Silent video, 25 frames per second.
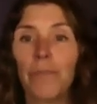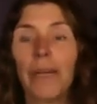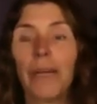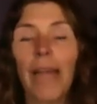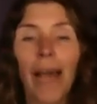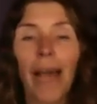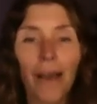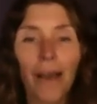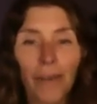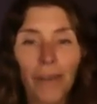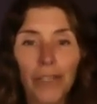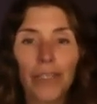But
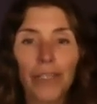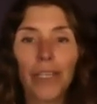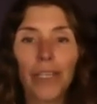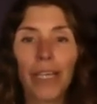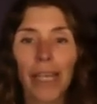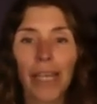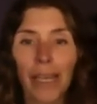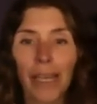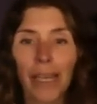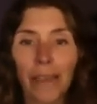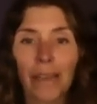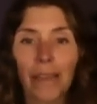how did you
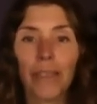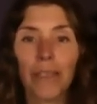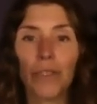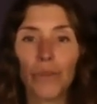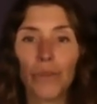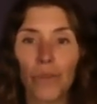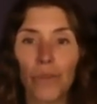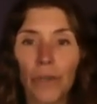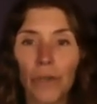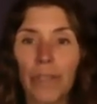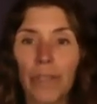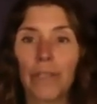get the
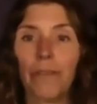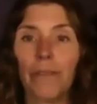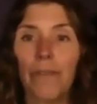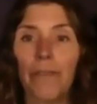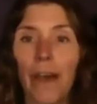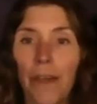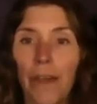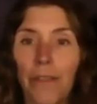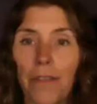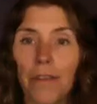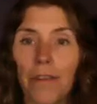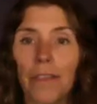stories of
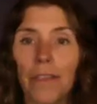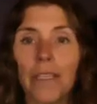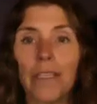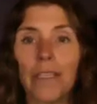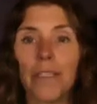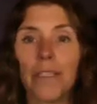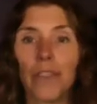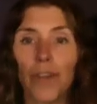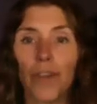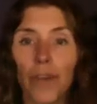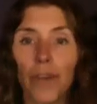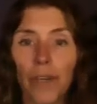others? It
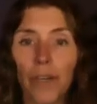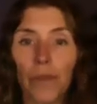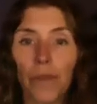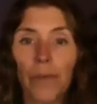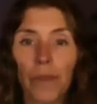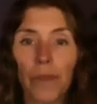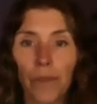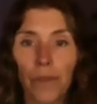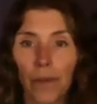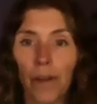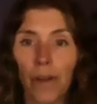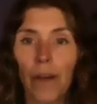started
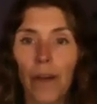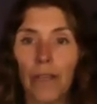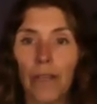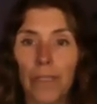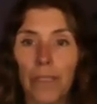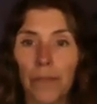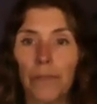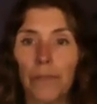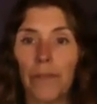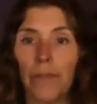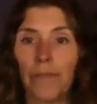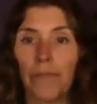with your
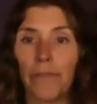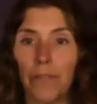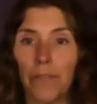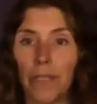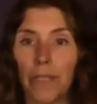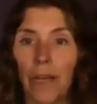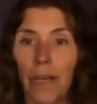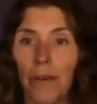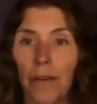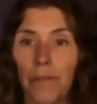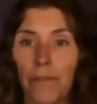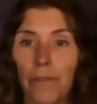concept of
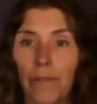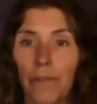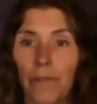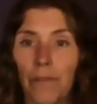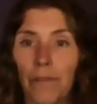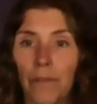yourself.